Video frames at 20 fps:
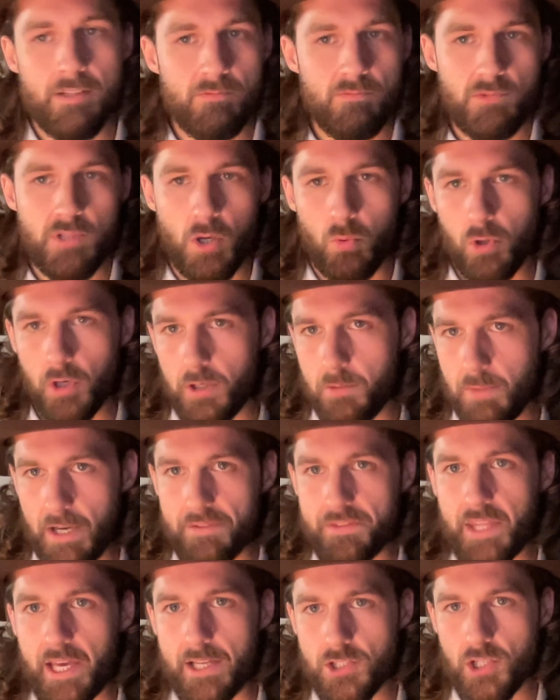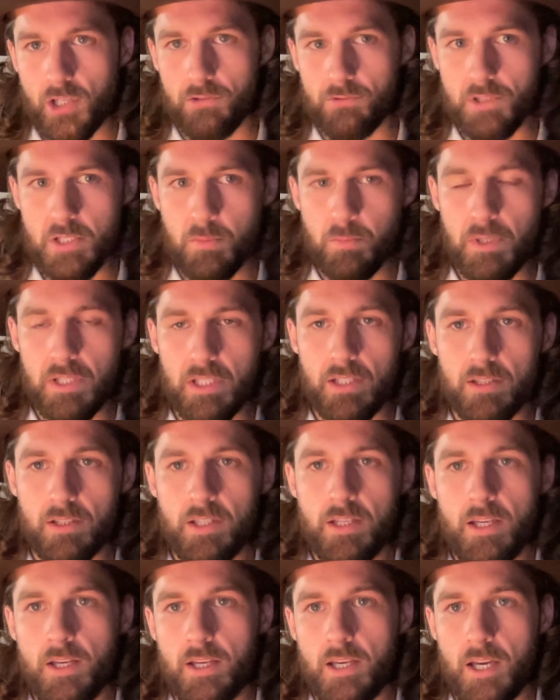Don't worry about that, generally speaking.
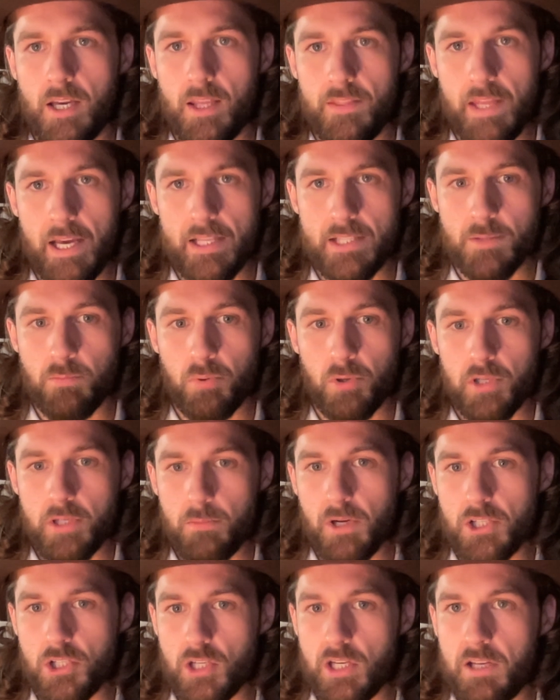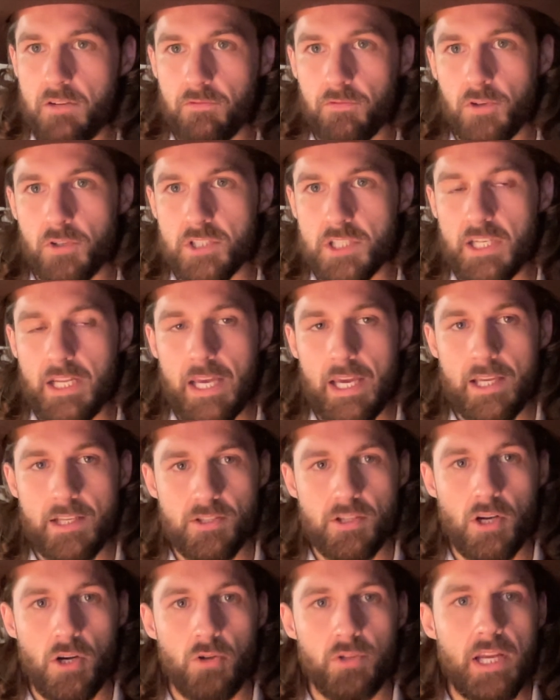And that's pretty much it for today.
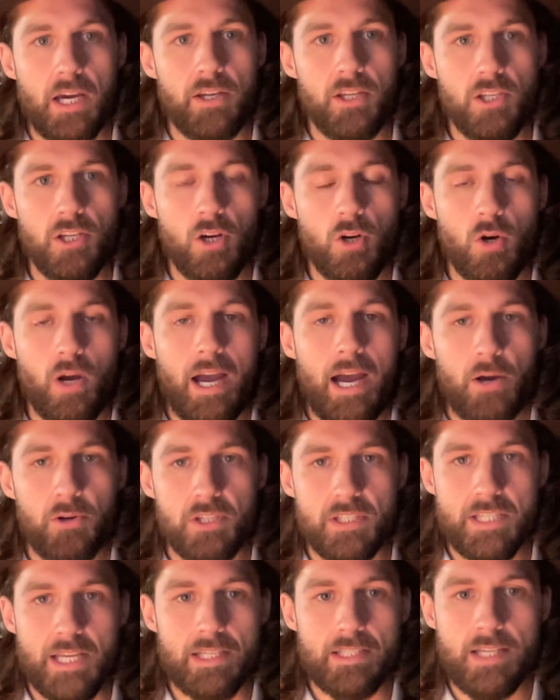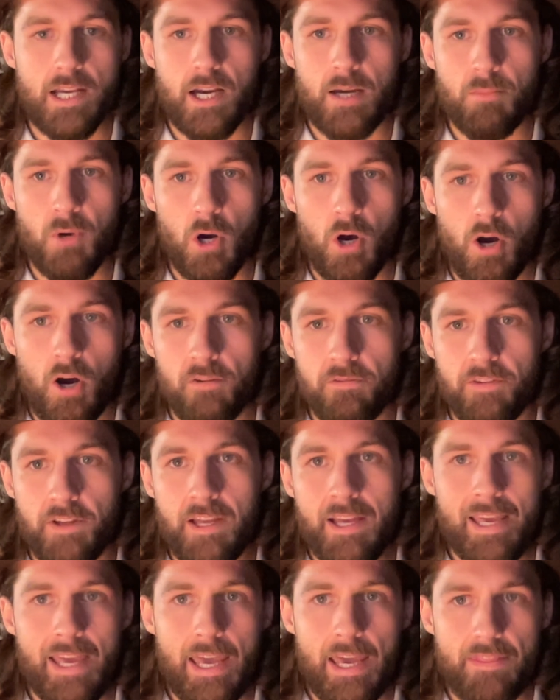So now you know how to take time off,
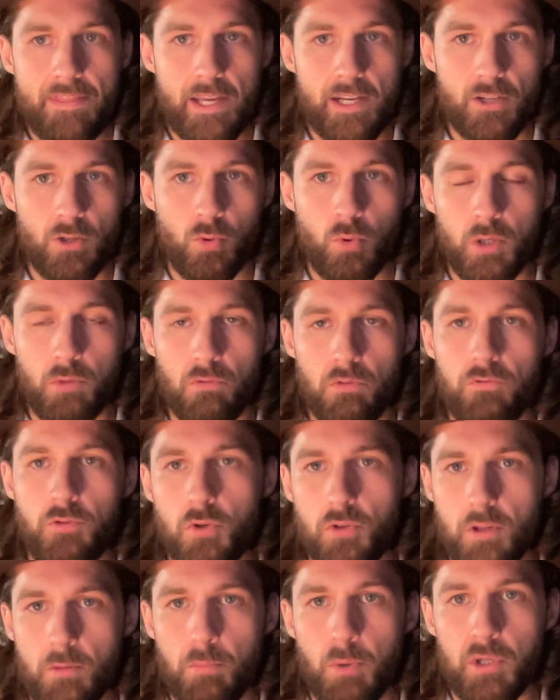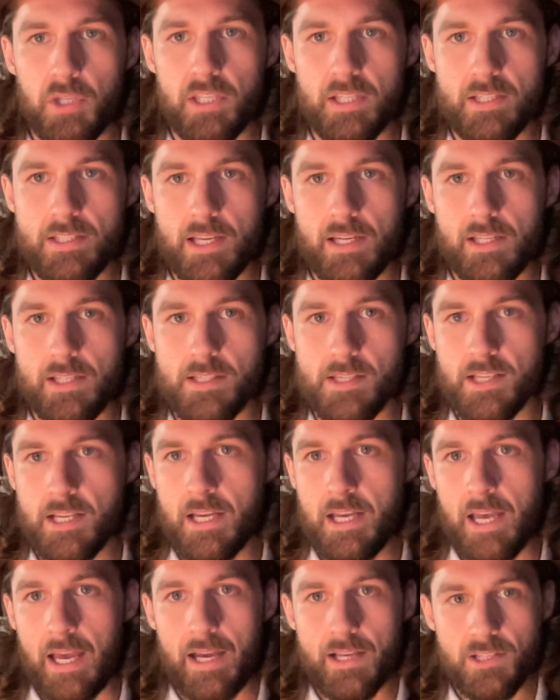and then a quick review of the booking settings.
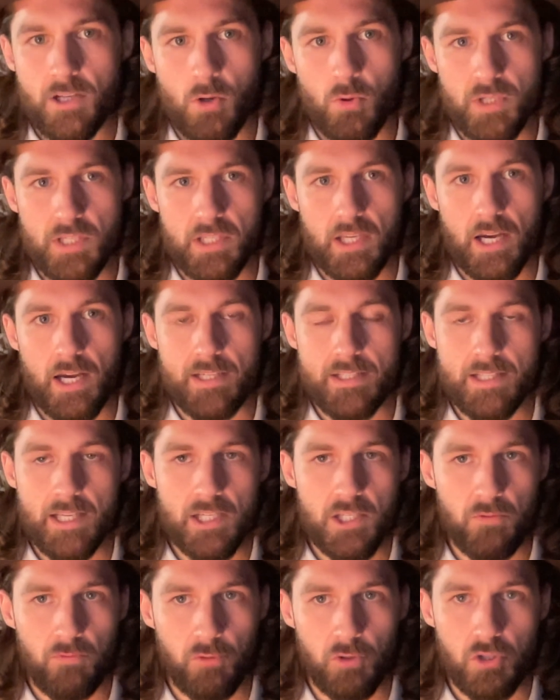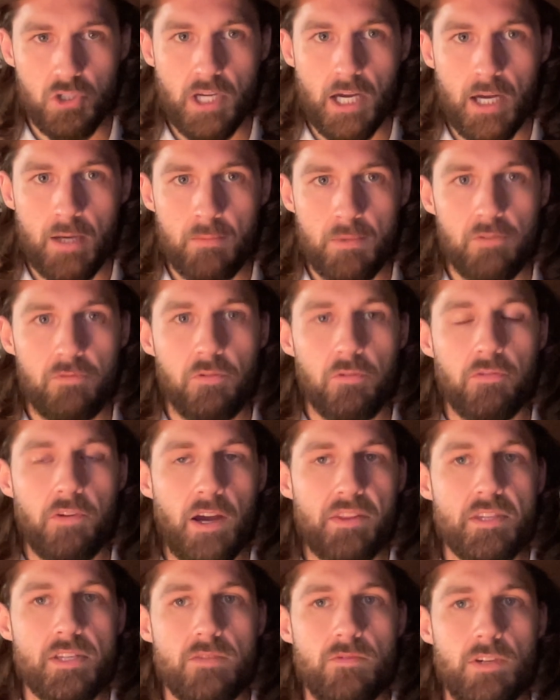As always, guys, thank you for your time. If you found
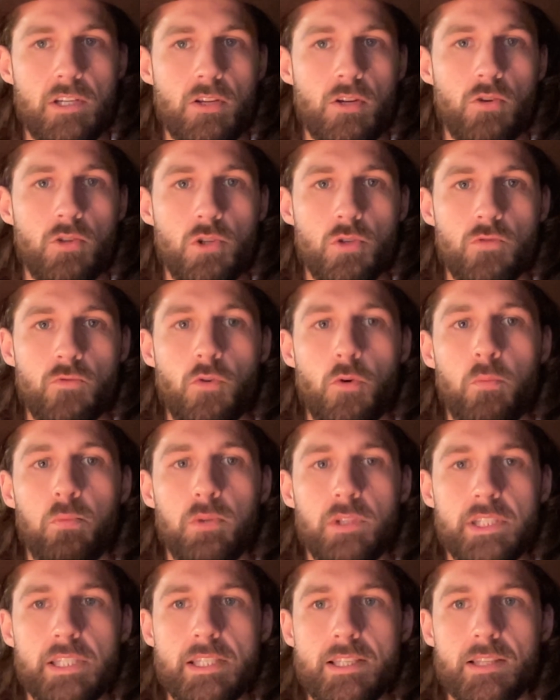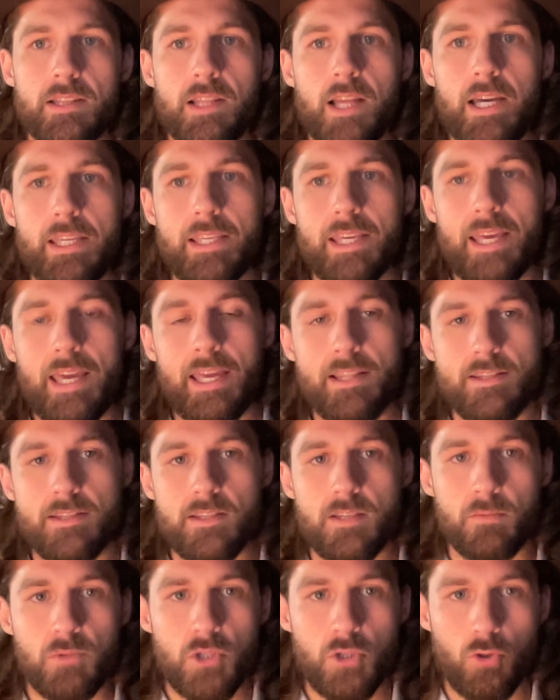this video useful, please like and
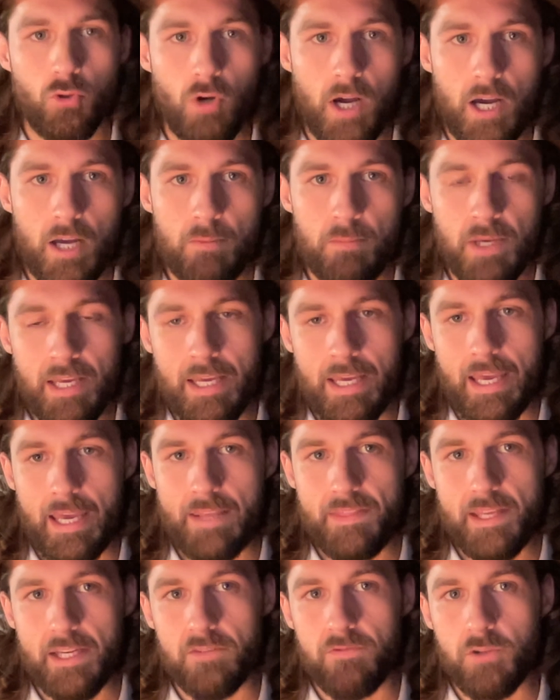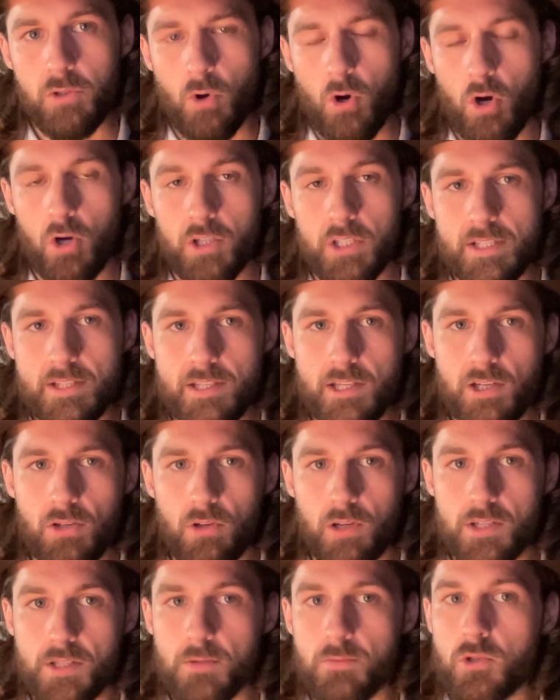subscribe. And then if you are considering
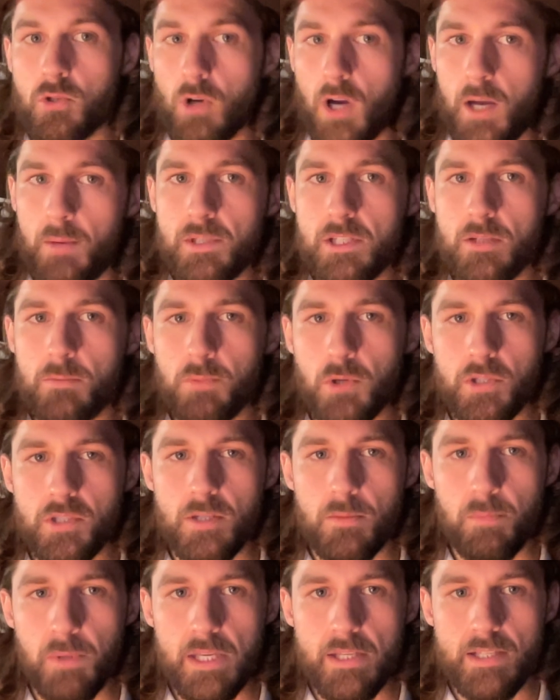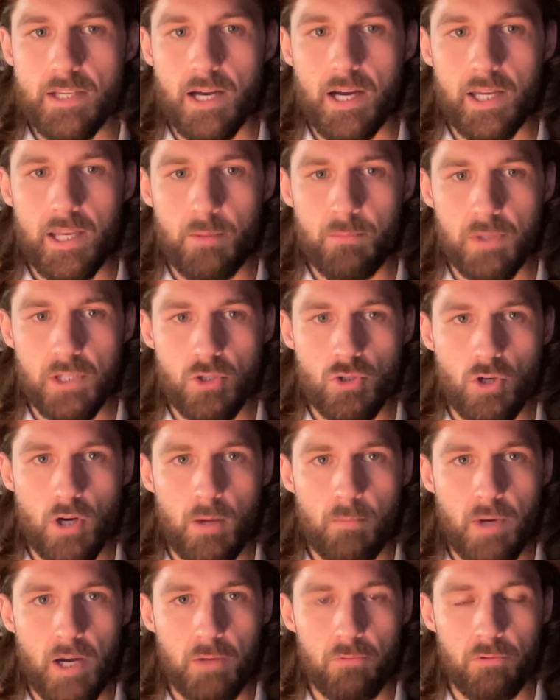subscribing to Booksy Biz, I am going to drop
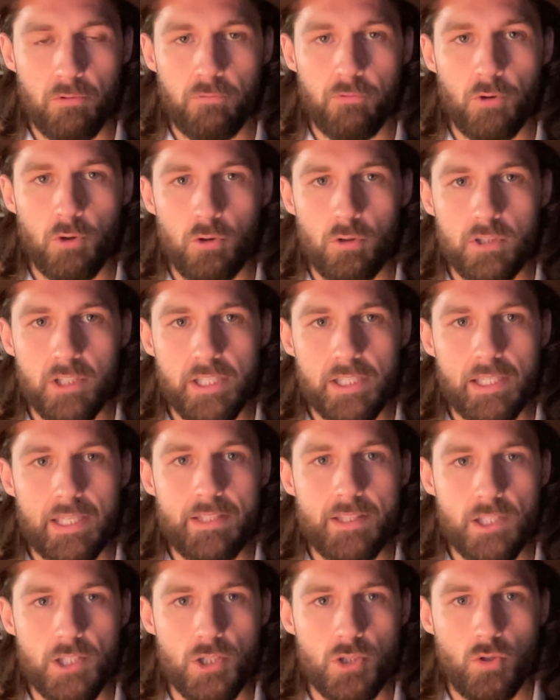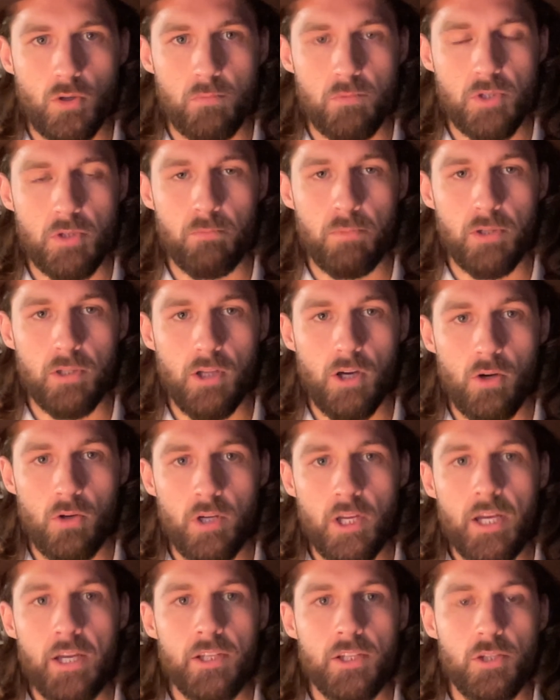my referral link in the description below.
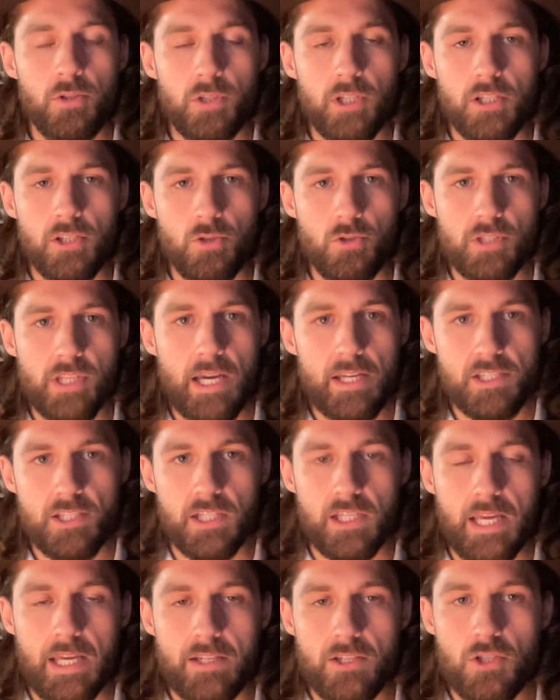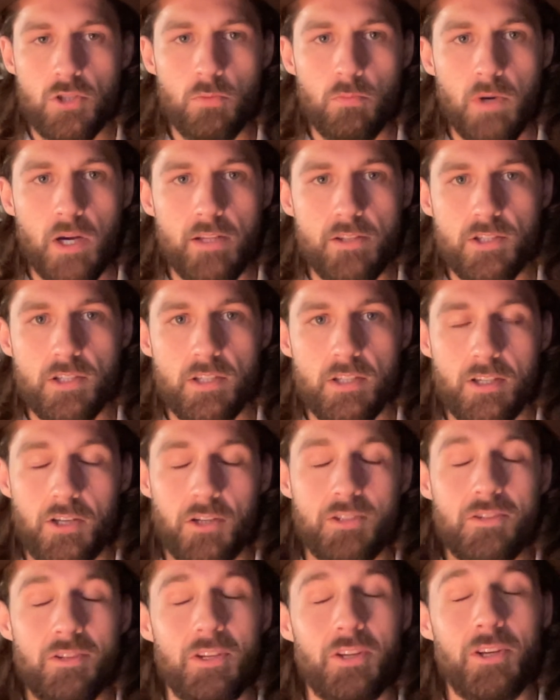You can use that to get 2 months,
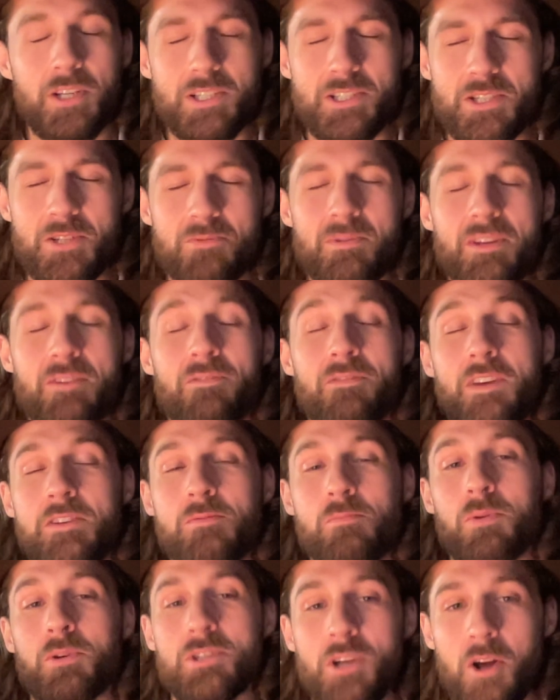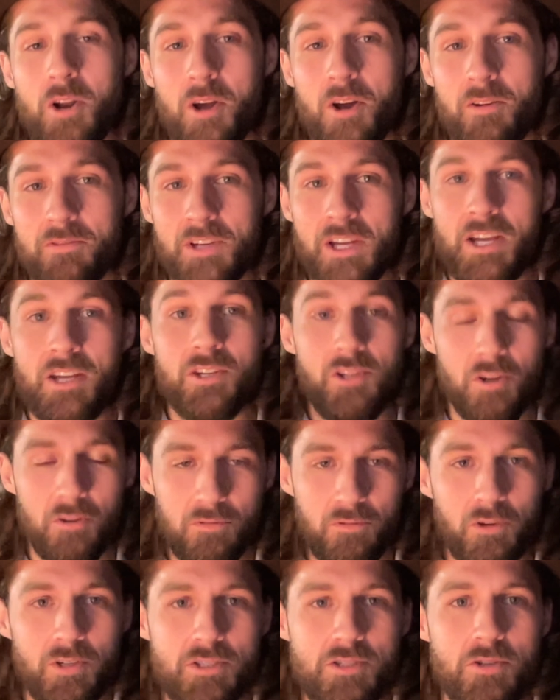50% off your
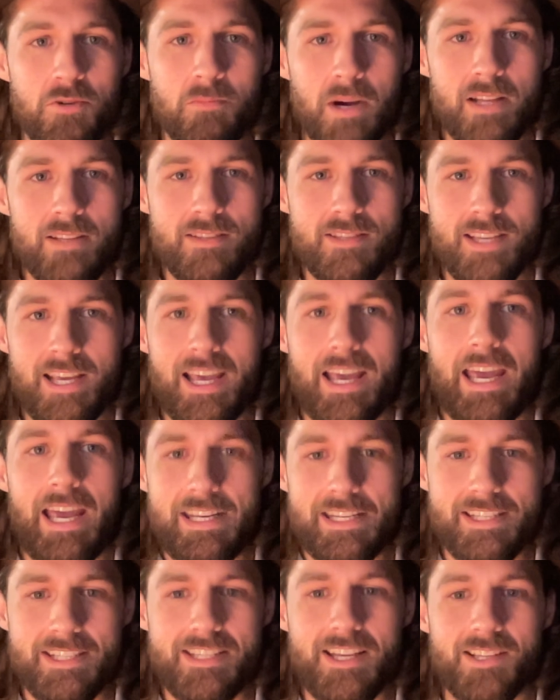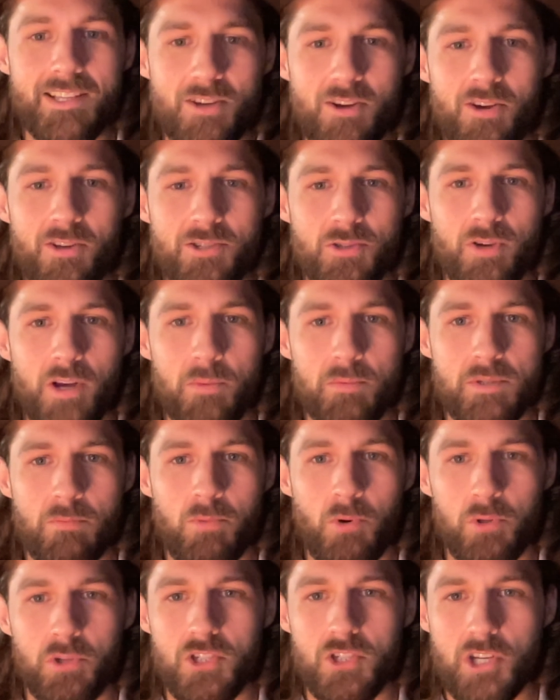first 2 months. And it does also help
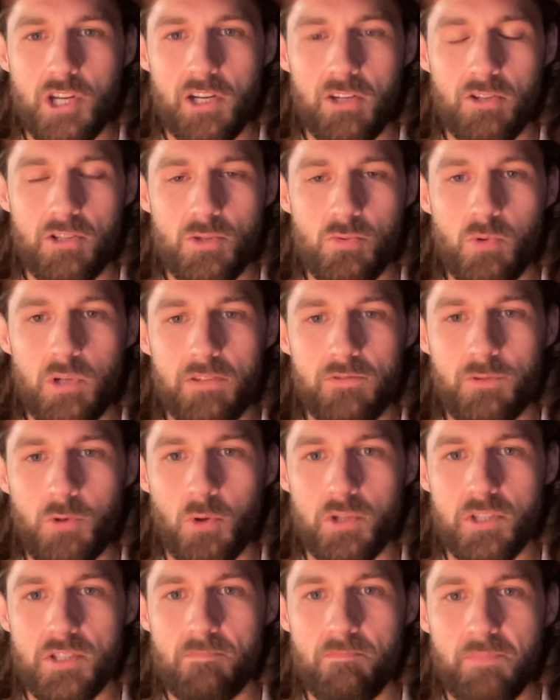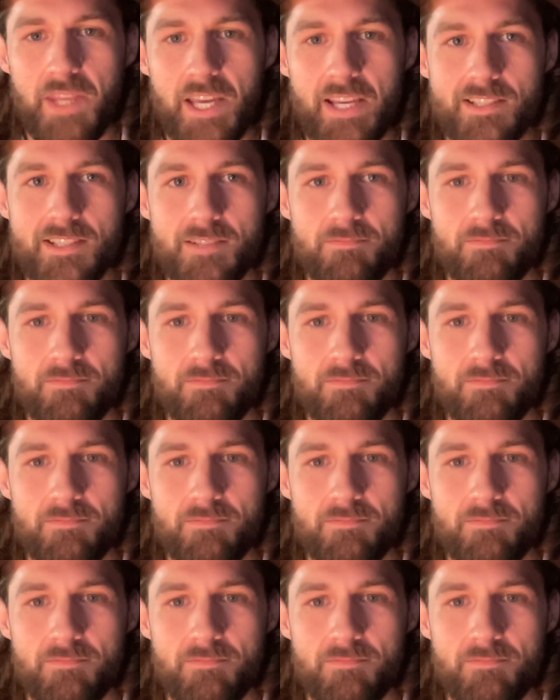support the channel as well, of course. Thanks.